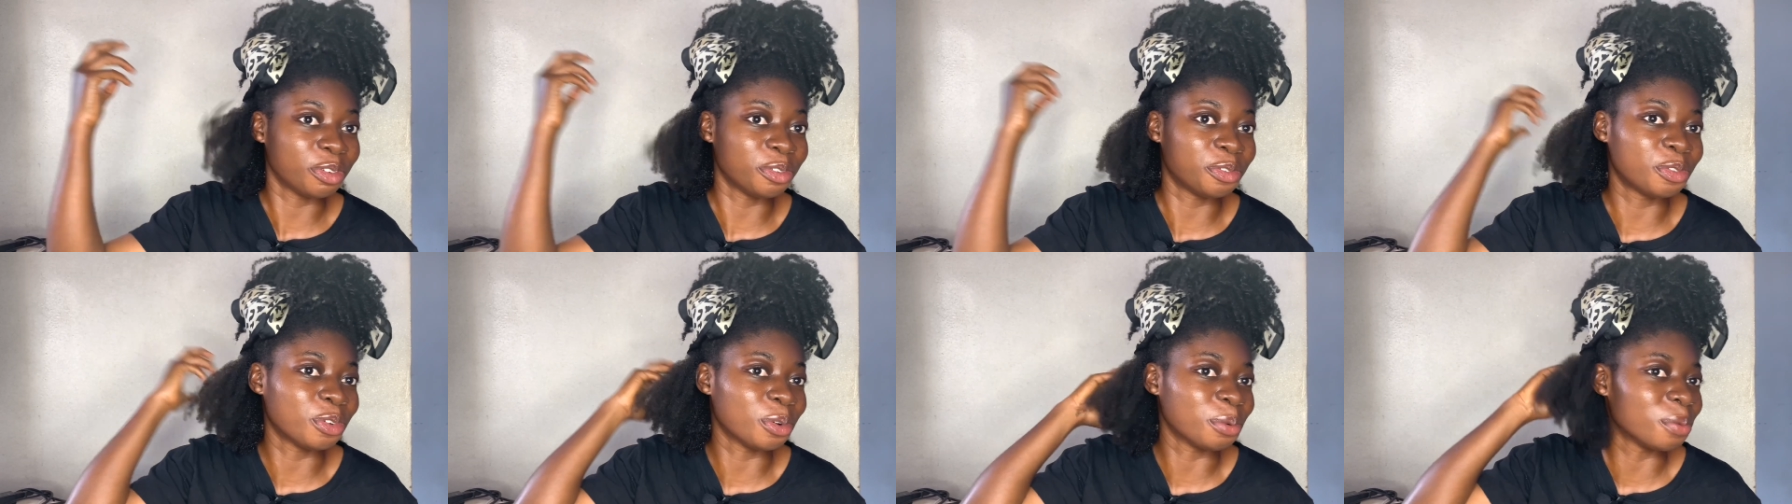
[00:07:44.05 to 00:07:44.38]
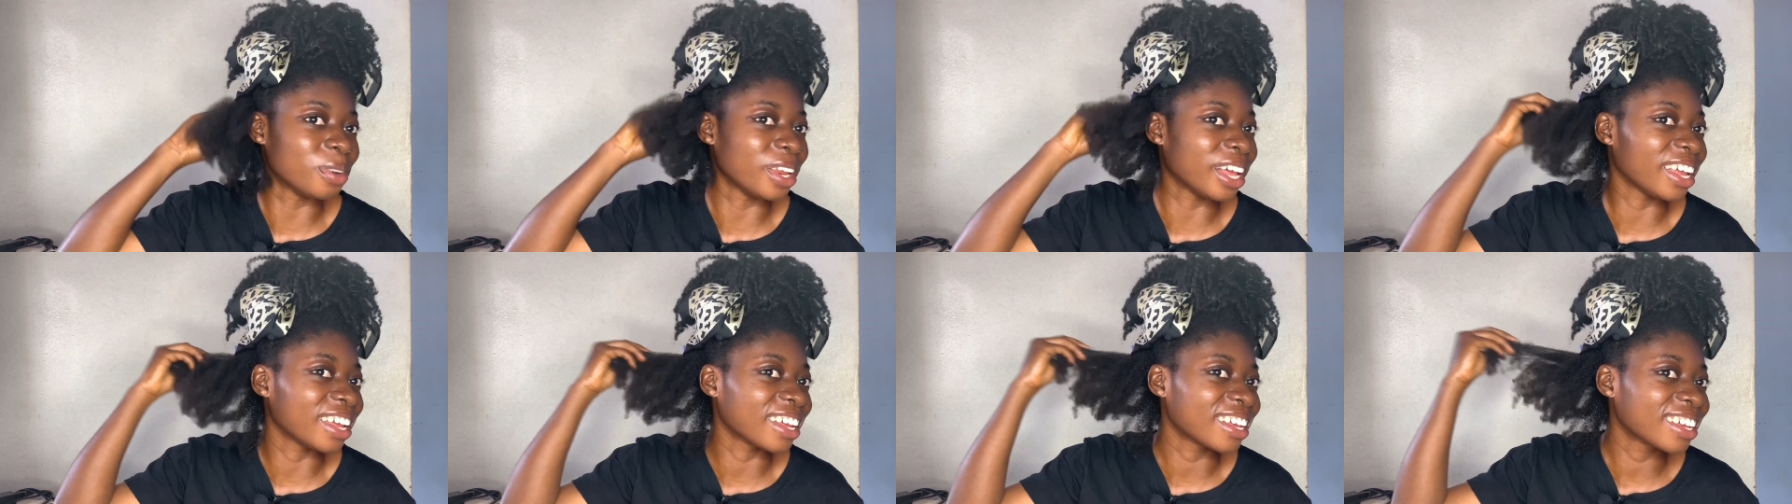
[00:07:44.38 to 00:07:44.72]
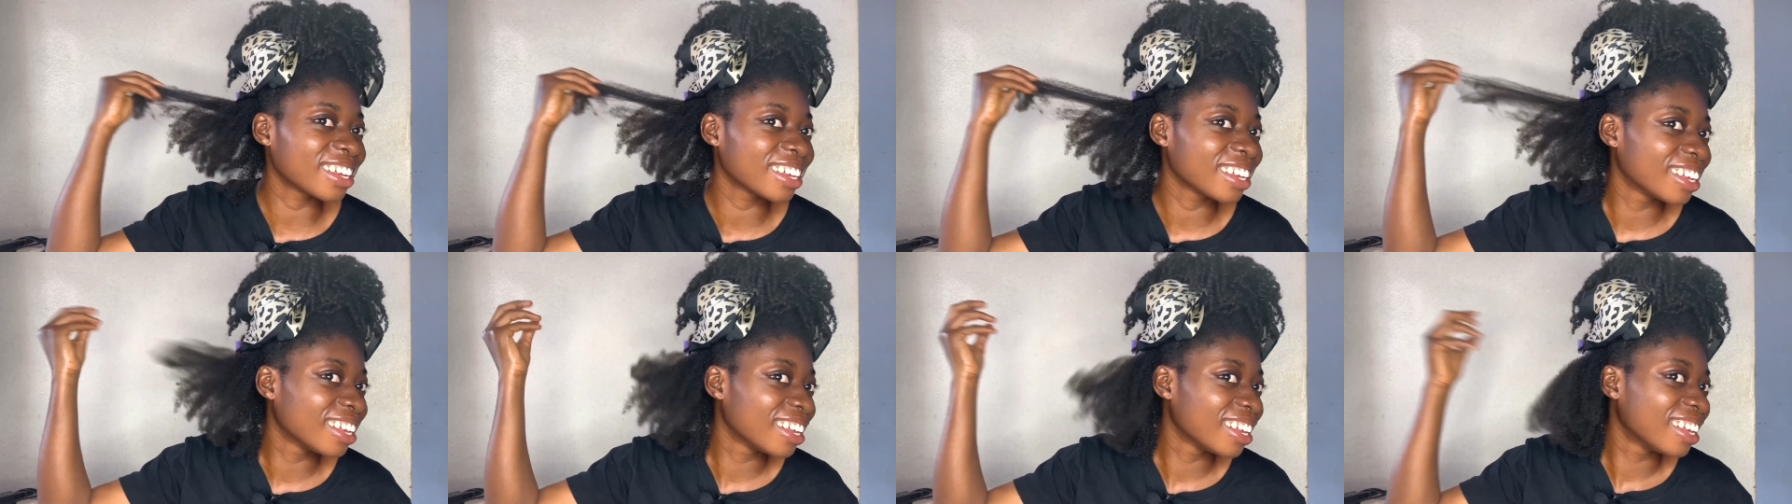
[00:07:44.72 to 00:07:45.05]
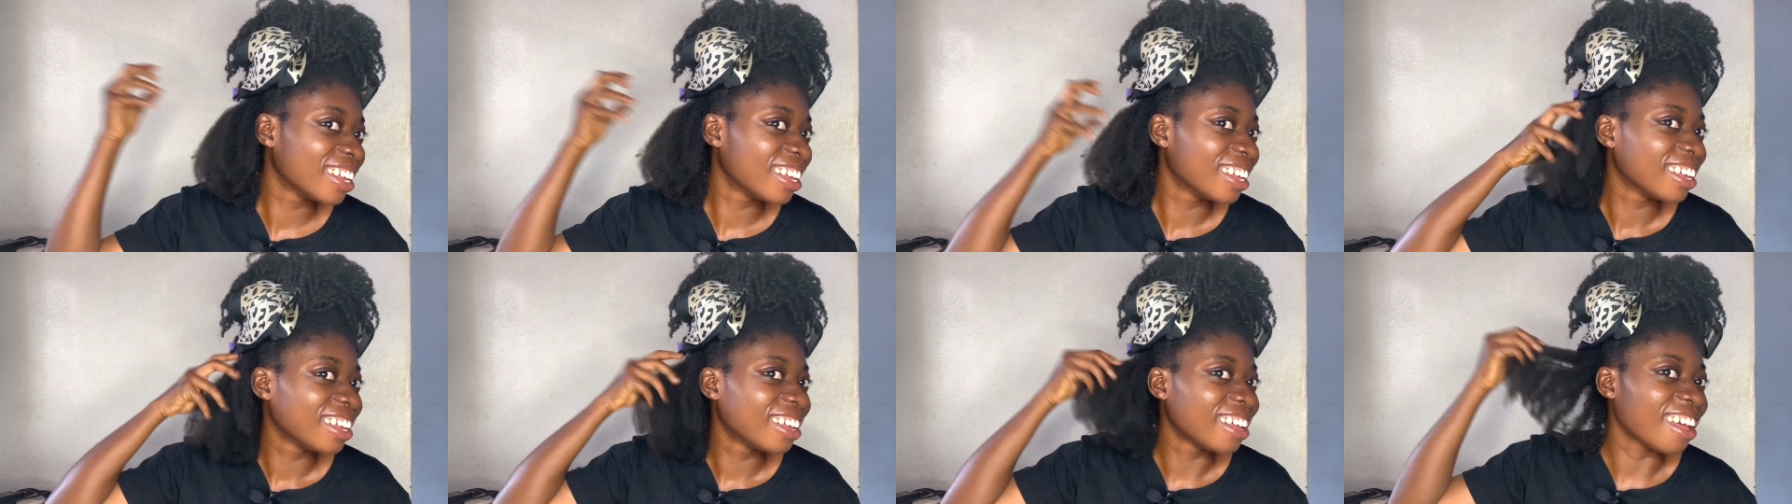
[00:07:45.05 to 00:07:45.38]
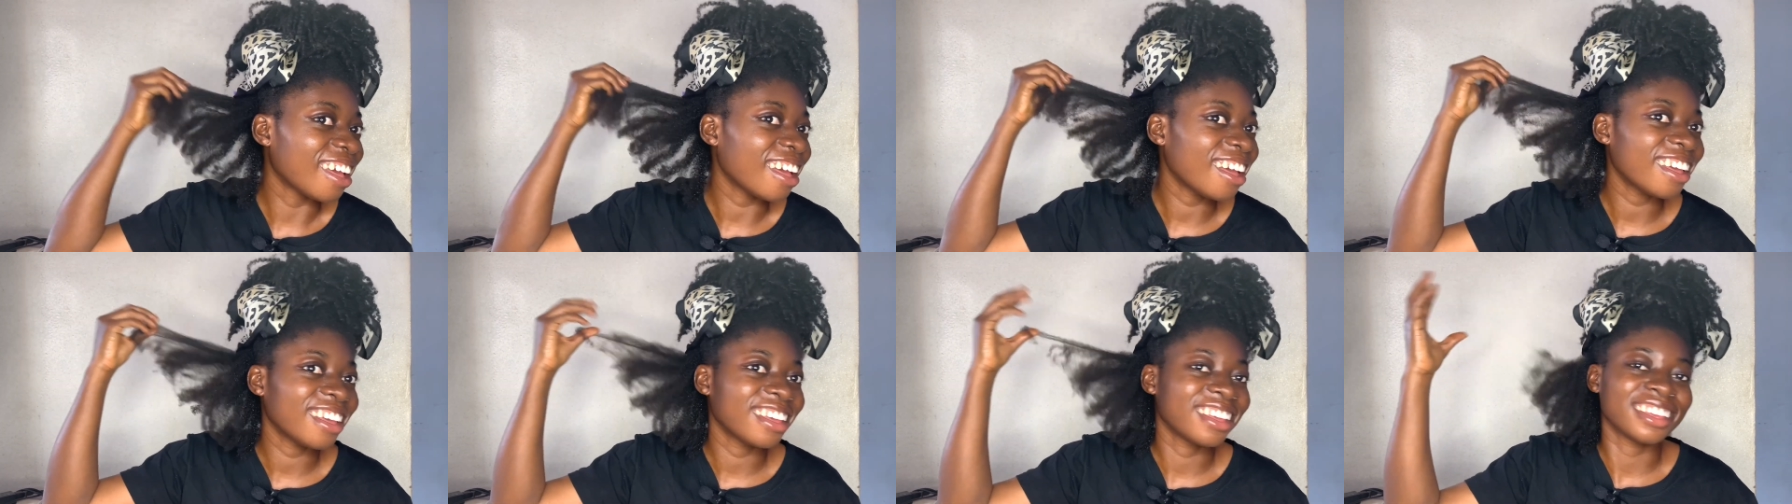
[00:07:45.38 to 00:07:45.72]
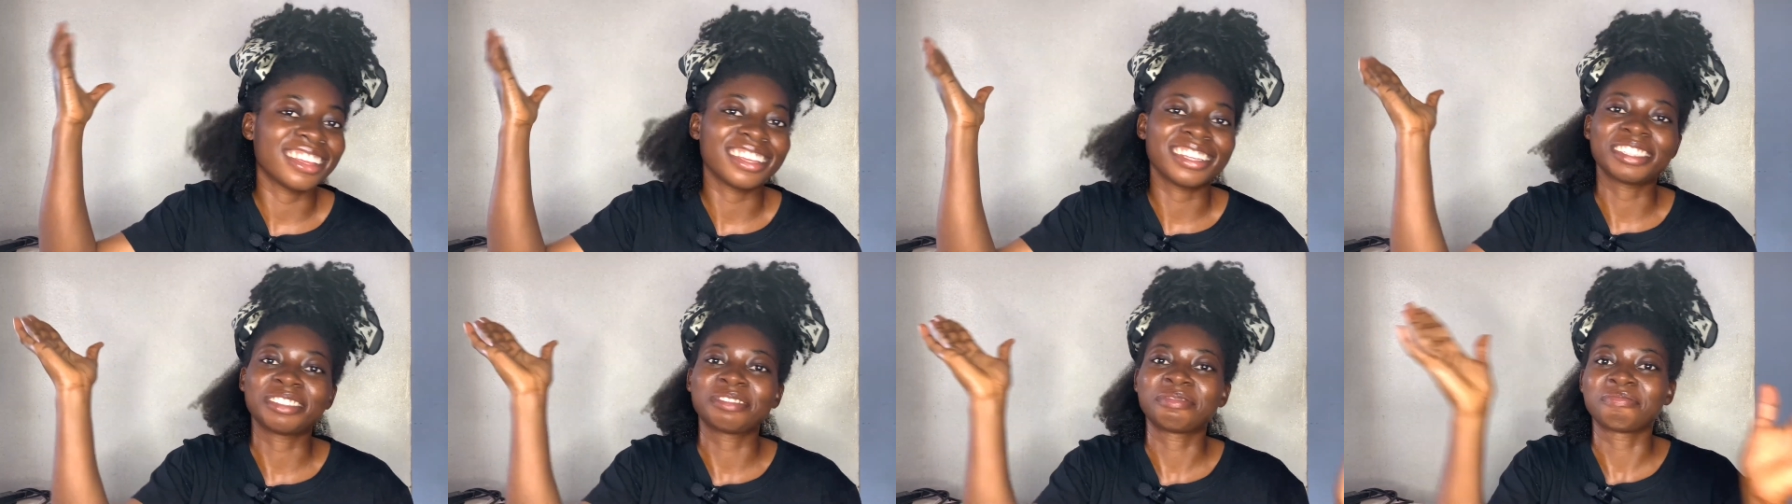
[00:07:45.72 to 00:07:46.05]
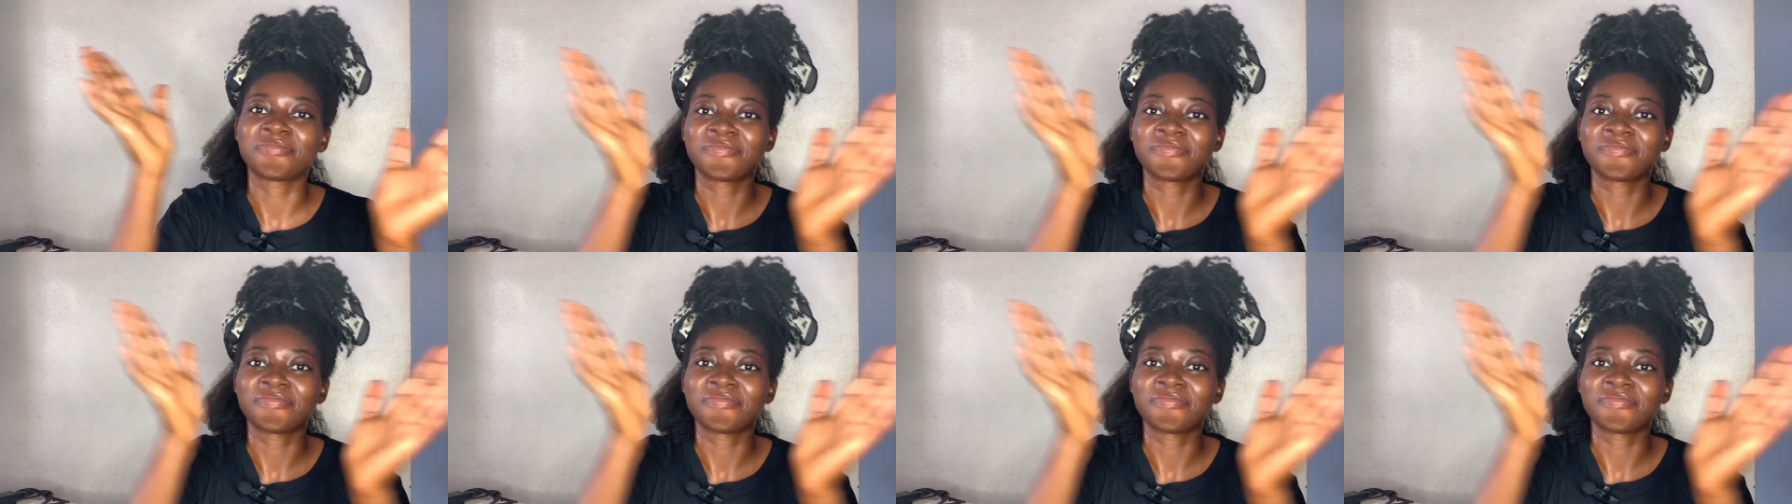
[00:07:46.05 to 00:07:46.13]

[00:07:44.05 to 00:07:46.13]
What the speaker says: from like, hey!